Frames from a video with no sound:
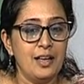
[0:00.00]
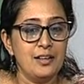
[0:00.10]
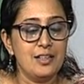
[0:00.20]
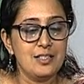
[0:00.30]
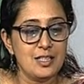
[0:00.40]

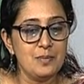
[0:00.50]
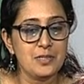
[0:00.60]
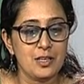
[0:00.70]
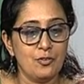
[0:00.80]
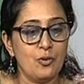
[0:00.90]
and it
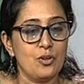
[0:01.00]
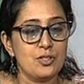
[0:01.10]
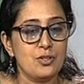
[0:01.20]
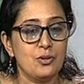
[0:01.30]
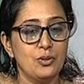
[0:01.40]
seems, of
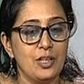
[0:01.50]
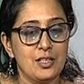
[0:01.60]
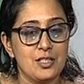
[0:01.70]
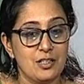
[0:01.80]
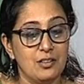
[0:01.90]
course, you know,
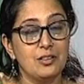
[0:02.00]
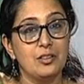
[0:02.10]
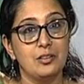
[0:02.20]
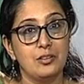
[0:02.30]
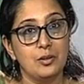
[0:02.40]
that uh,
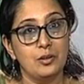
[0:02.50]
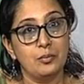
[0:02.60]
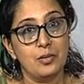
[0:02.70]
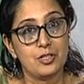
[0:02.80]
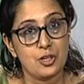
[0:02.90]
the, the
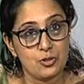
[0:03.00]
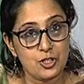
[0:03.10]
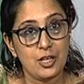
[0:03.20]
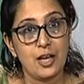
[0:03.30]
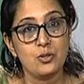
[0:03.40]
uh,
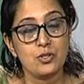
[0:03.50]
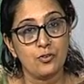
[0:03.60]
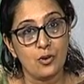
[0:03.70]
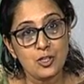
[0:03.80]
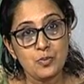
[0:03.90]
Sarojini Naidu is,
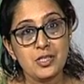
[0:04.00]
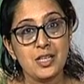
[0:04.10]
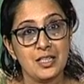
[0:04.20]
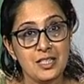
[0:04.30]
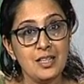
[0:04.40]
of course,
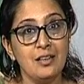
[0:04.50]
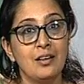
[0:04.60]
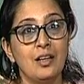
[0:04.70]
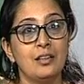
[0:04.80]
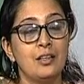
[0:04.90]

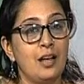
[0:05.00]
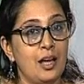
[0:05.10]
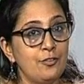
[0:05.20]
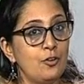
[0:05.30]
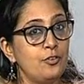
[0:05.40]
presenting the
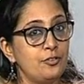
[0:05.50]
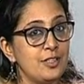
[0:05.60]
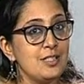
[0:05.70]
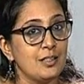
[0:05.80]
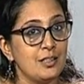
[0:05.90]
life of
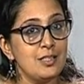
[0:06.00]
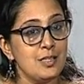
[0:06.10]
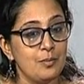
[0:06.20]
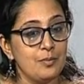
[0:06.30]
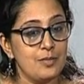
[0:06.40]
the sati,
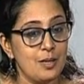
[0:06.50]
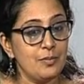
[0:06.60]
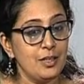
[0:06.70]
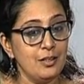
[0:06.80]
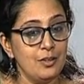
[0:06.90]
some,
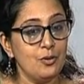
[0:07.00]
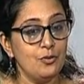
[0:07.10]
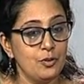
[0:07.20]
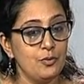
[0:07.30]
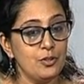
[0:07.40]
something, you
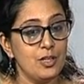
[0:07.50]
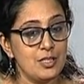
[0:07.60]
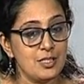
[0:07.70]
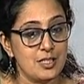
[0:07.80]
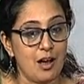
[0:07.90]
know, the widow
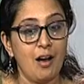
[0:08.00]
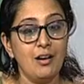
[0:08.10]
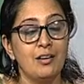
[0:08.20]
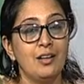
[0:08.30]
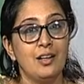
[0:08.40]
that is
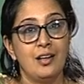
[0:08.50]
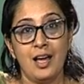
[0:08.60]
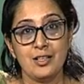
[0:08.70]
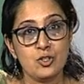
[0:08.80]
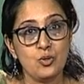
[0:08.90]
dark,
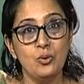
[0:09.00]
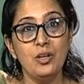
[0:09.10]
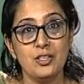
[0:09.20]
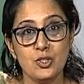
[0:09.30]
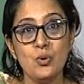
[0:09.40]
lacks
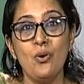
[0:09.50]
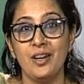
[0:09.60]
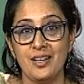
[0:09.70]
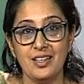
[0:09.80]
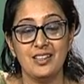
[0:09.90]
soul and so
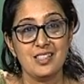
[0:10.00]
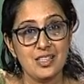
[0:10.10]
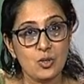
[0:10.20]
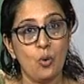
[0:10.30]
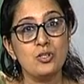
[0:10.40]
on. And
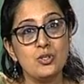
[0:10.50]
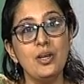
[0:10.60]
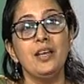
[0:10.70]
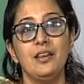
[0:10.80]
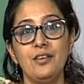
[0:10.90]
this is
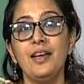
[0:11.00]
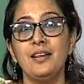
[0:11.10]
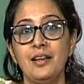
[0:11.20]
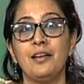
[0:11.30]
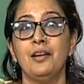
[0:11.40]
also
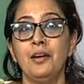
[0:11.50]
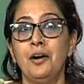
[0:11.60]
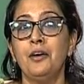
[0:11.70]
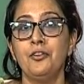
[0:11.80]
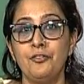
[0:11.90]
indirectly
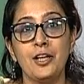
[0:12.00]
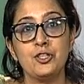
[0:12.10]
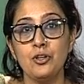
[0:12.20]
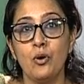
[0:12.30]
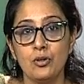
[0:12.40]
a
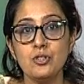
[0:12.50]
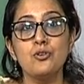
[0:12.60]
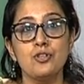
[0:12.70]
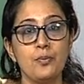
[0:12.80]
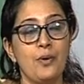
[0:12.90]
reflection on
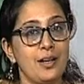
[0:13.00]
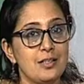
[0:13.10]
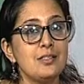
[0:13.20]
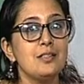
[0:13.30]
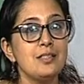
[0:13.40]
social
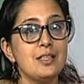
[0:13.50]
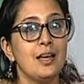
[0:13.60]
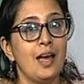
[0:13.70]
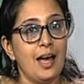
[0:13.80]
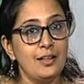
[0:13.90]
practices
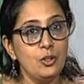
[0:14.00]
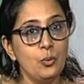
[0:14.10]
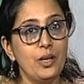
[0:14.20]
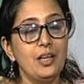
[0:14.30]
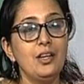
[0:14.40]
and
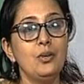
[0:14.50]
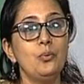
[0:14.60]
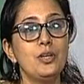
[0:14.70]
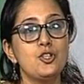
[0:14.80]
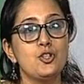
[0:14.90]
the way
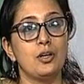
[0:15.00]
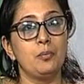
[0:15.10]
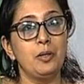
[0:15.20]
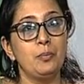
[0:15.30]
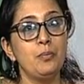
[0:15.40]
in which
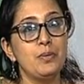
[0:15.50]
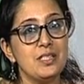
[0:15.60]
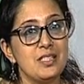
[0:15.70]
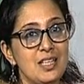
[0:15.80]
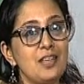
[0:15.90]
uh, people
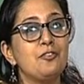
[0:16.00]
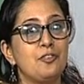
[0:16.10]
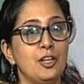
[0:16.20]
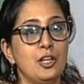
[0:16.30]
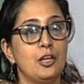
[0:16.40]

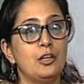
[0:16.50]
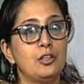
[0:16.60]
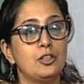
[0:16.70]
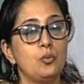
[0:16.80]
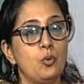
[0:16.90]
perceive
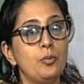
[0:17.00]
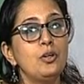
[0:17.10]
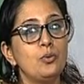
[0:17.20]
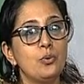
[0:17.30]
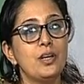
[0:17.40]
uh, the
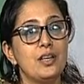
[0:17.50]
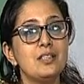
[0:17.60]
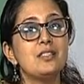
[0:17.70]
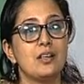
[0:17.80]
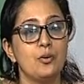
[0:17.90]
woman who
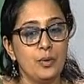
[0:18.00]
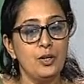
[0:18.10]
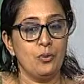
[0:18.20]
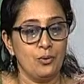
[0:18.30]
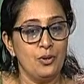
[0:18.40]
is a
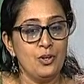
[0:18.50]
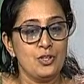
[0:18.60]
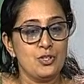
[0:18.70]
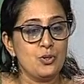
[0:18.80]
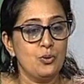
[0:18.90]
widow.
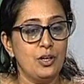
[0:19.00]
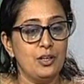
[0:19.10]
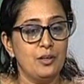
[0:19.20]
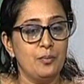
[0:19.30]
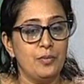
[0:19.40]
So,
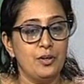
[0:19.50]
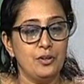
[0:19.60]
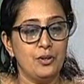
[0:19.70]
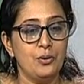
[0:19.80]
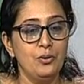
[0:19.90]
uh,
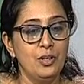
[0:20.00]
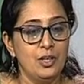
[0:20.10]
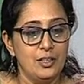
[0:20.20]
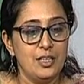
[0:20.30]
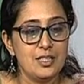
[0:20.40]
uh, you know,
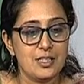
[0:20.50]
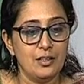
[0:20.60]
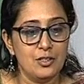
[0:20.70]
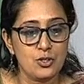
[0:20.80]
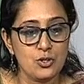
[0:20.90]
these,
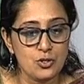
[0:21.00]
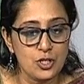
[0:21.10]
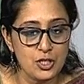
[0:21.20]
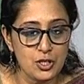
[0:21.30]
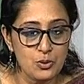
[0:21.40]
uh, so,
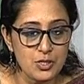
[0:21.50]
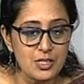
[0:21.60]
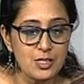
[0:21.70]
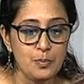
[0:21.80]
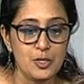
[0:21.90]
so, she
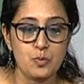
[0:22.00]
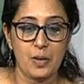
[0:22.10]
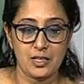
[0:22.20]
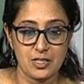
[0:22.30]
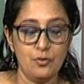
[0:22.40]
uses the
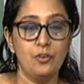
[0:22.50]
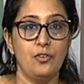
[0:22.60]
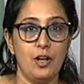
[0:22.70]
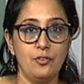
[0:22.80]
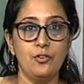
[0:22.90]
perspective
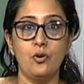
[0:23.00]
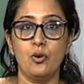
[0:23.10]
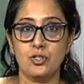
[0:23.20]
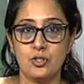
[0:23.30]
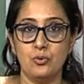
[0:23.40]
of love, of
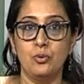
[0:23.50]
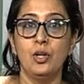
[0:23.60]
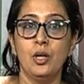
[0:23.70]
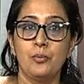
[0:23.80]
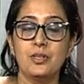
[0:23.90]
course,
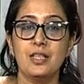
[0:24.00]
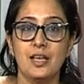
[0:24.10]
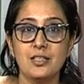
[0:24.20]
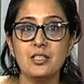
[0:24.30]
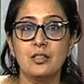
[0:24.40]
to
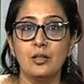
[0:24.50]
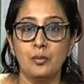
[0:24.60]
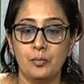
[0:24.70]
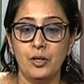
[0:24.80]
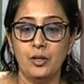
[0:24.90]
present
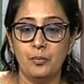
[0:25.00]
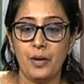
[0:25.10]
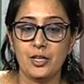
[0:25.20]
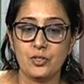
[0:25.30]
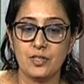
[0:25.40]
the uh,
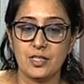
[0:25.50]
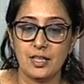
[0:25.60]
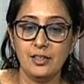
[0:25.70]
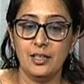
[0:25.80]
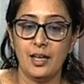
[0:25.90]
plight of the
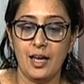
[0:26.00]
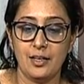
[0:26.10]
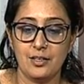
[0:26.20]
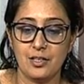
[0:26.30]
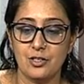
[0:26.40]
sati
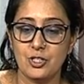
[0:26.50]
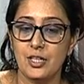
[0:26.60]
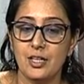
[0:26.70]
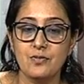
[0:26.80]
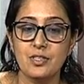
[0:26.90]
and uh,
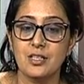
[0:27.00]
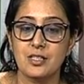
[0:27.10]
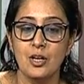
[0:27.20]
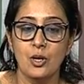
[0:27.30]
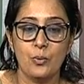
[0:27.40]
she leaves these